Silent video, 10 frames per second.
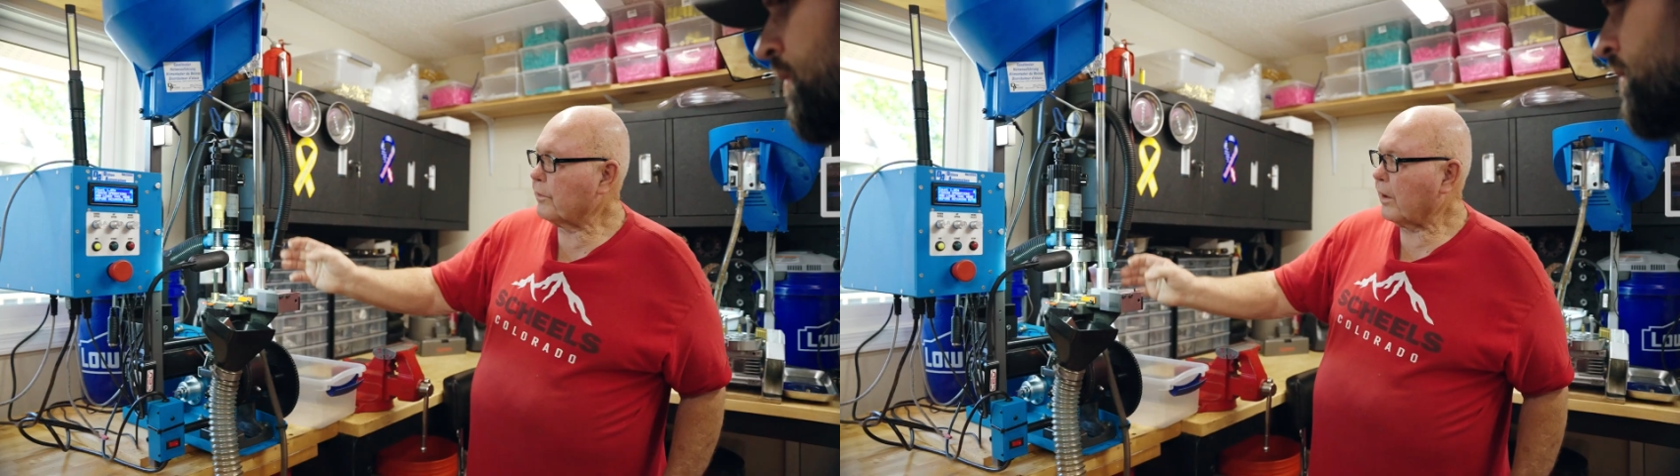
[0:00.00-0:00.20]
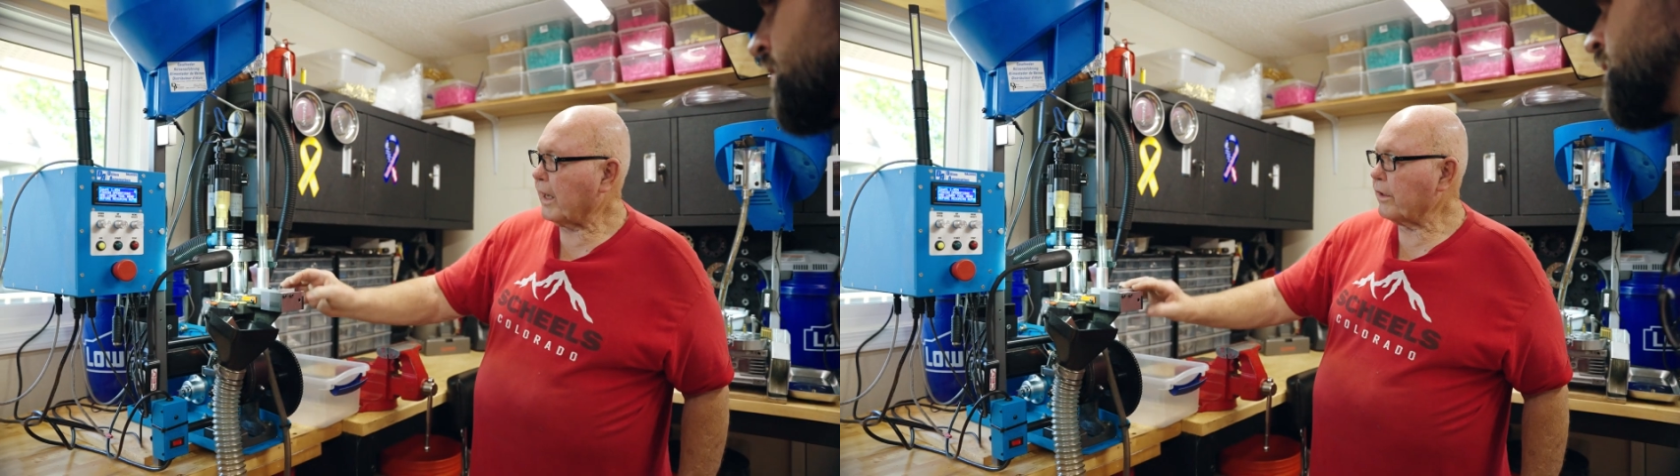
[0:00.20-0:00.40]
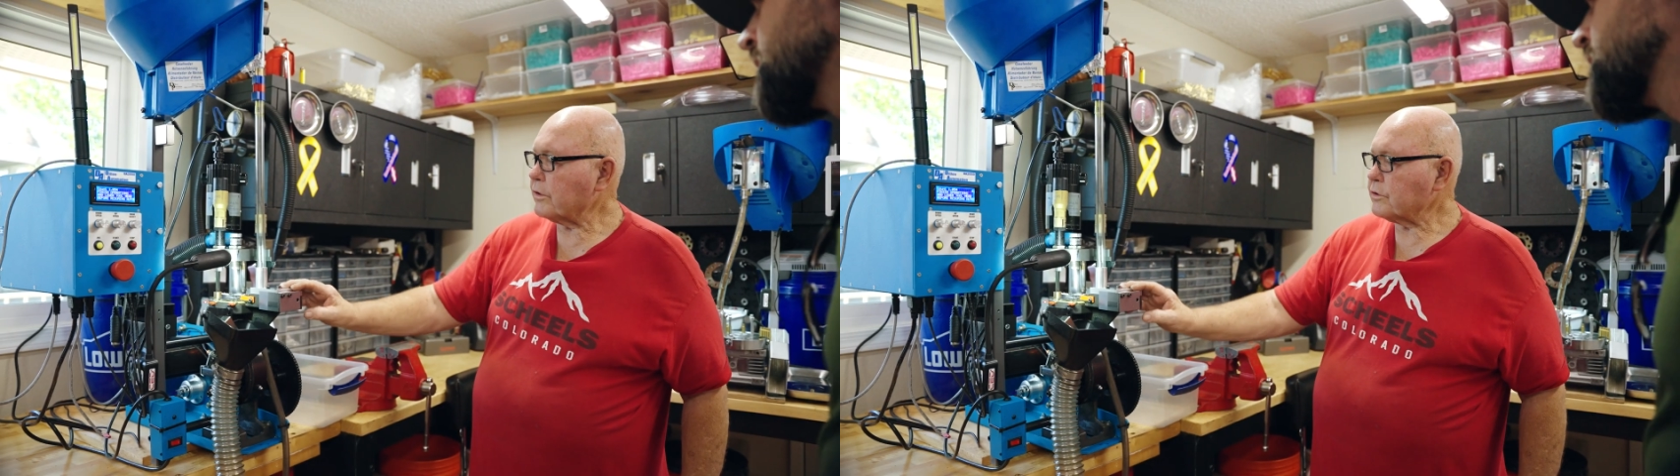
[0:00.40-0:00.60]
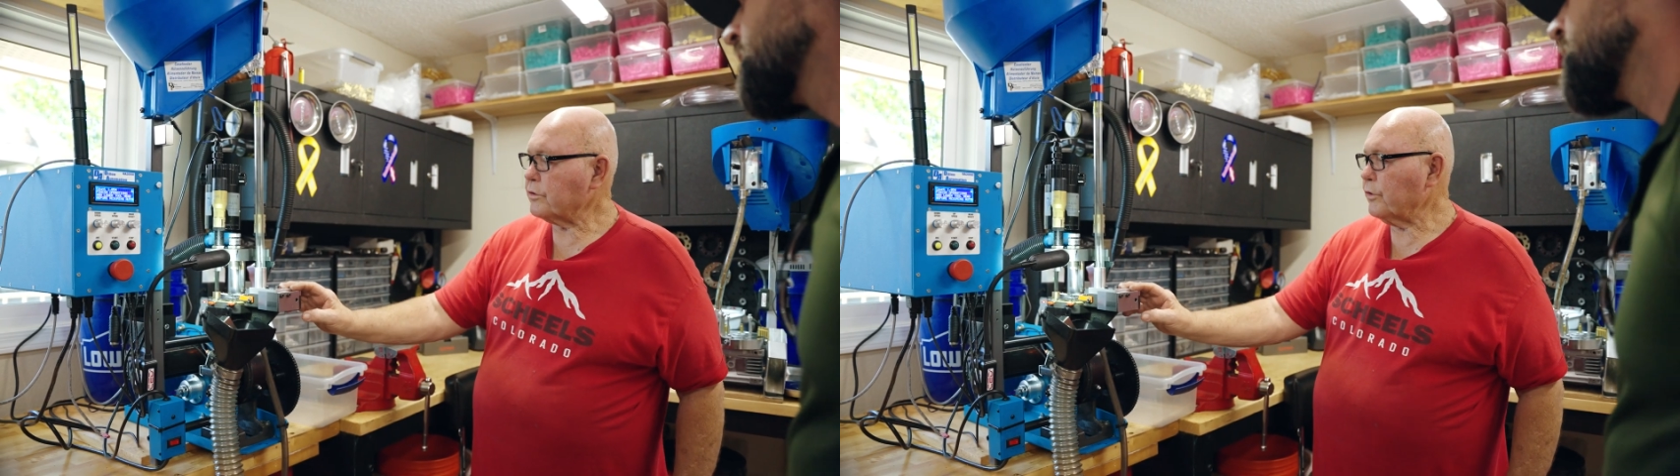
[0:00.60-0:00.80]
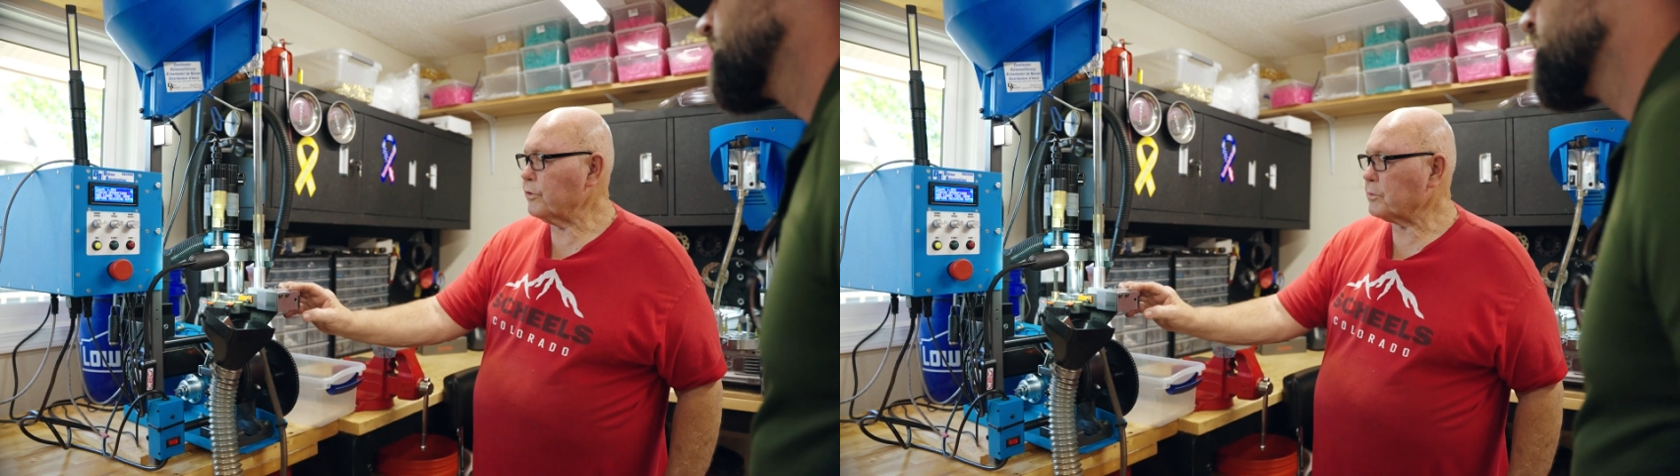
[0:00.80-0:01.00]
I also
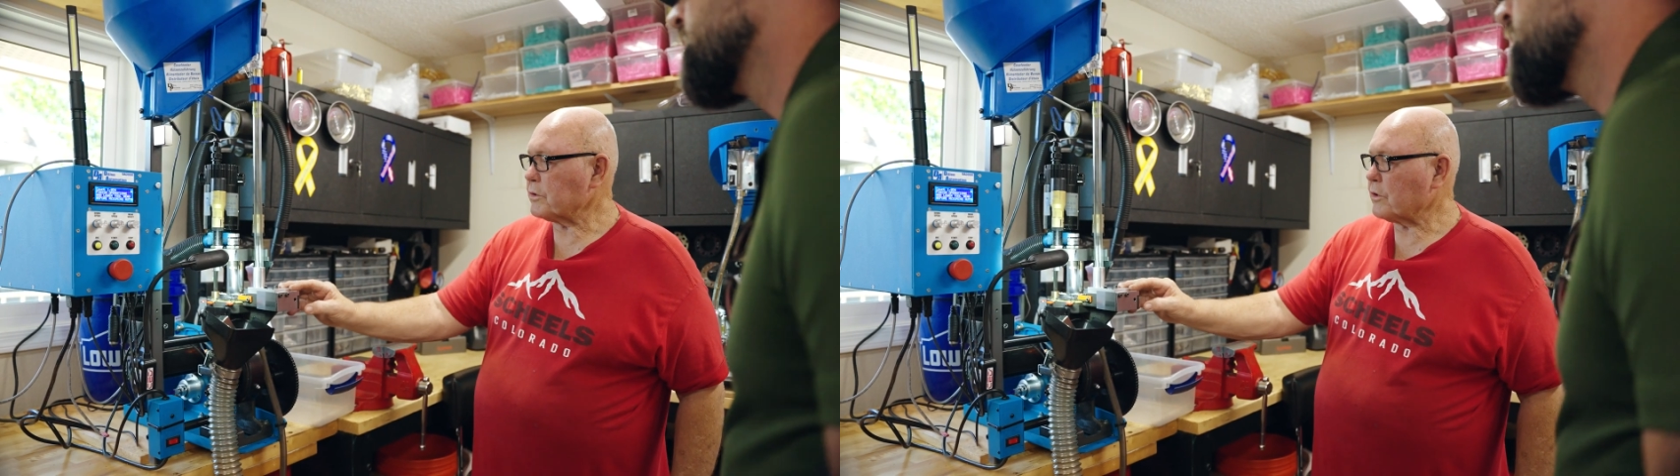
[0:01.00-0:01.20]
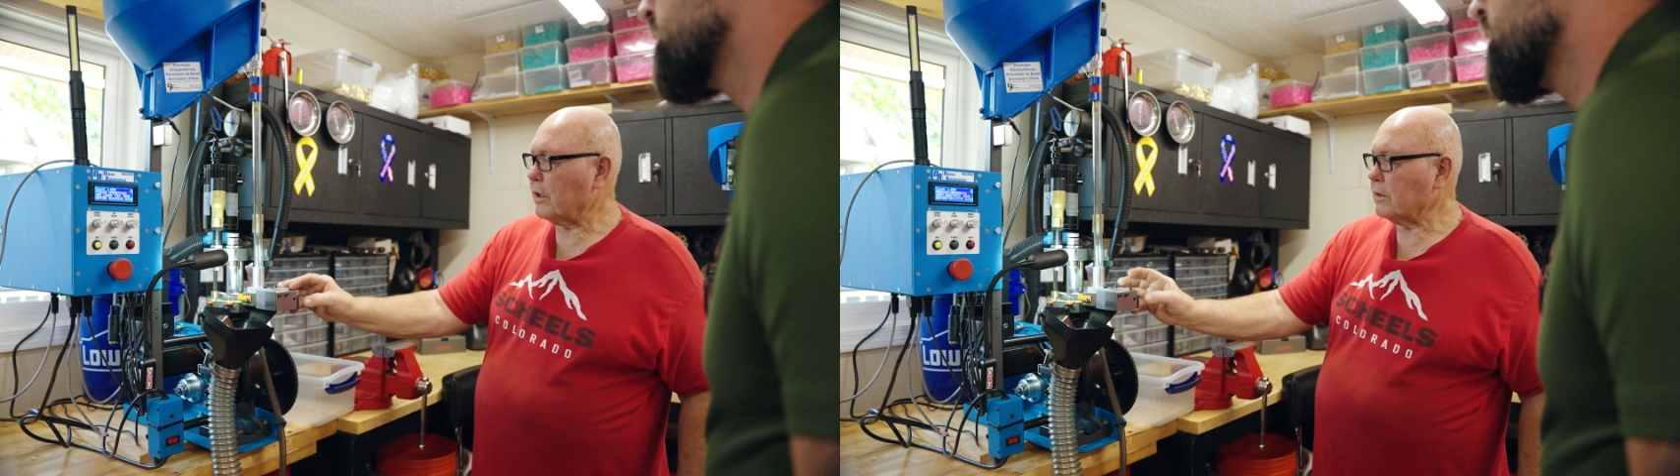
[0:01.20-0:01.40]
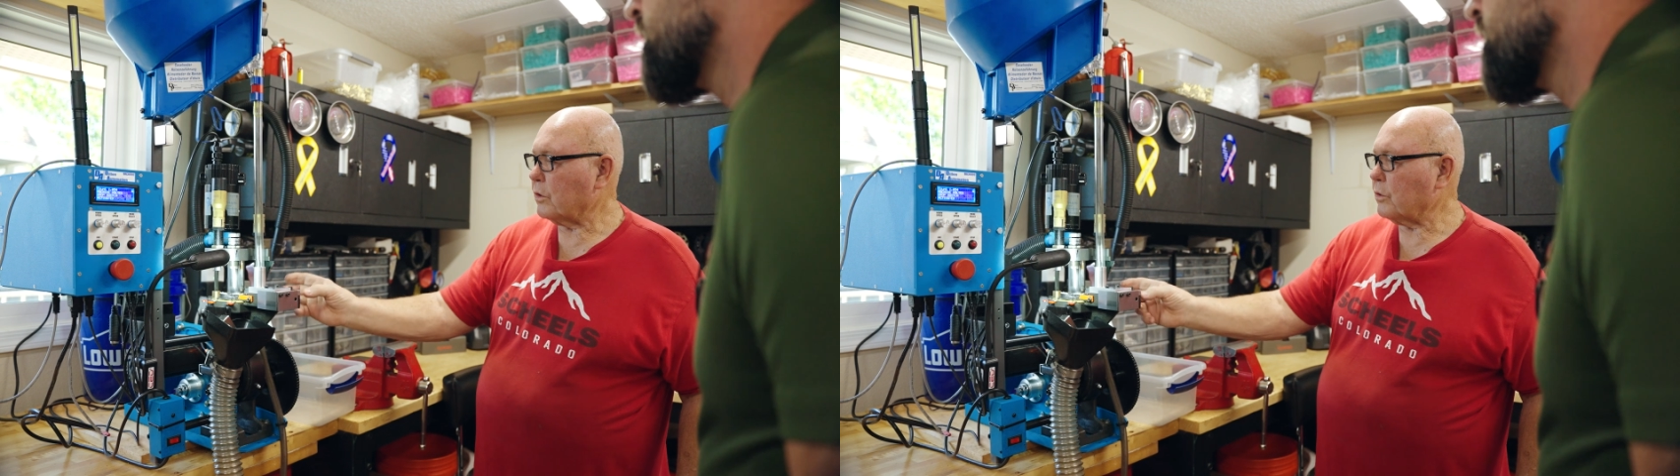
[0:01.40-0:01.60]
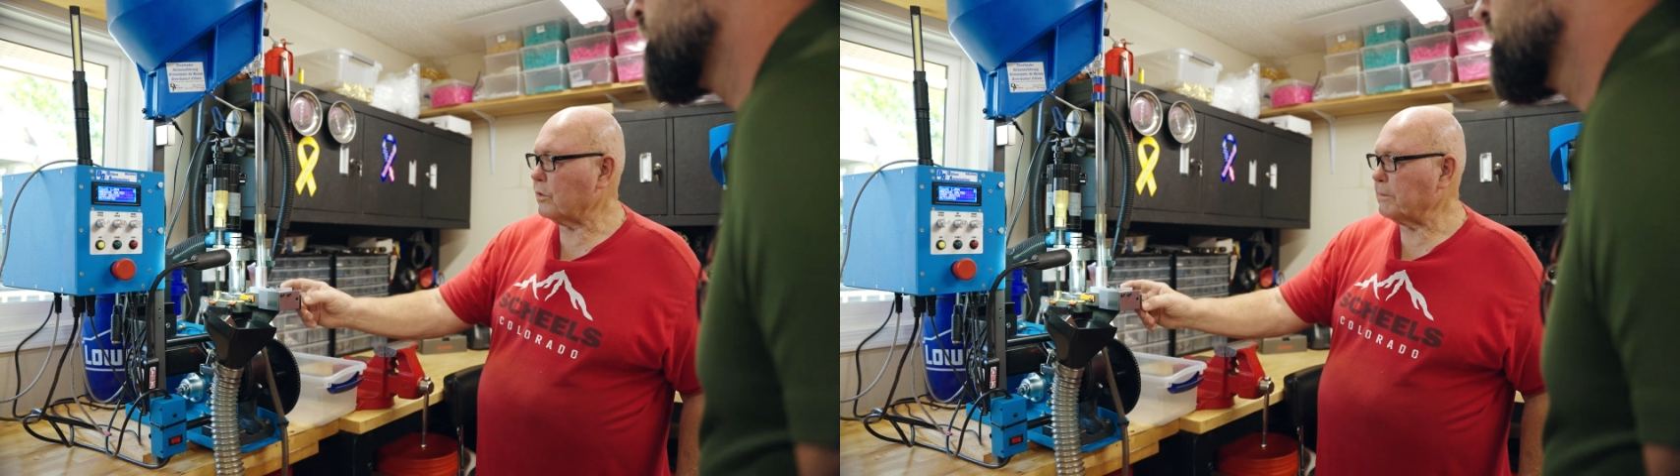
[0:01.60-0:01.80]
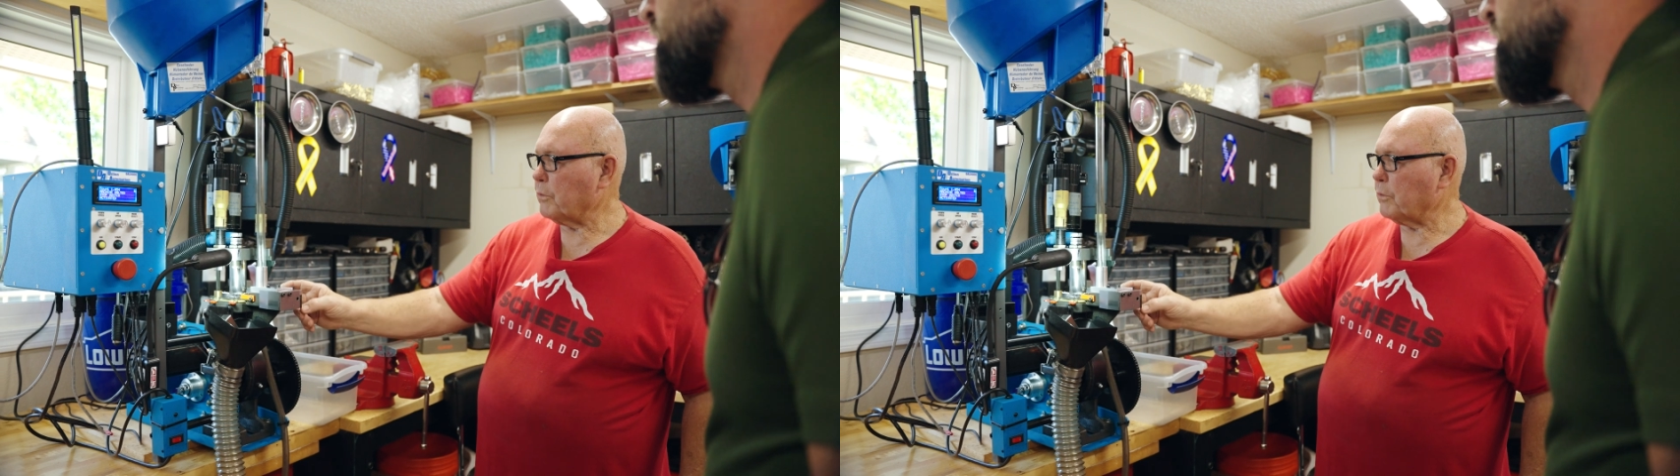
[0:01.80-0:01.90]
use what's called the holy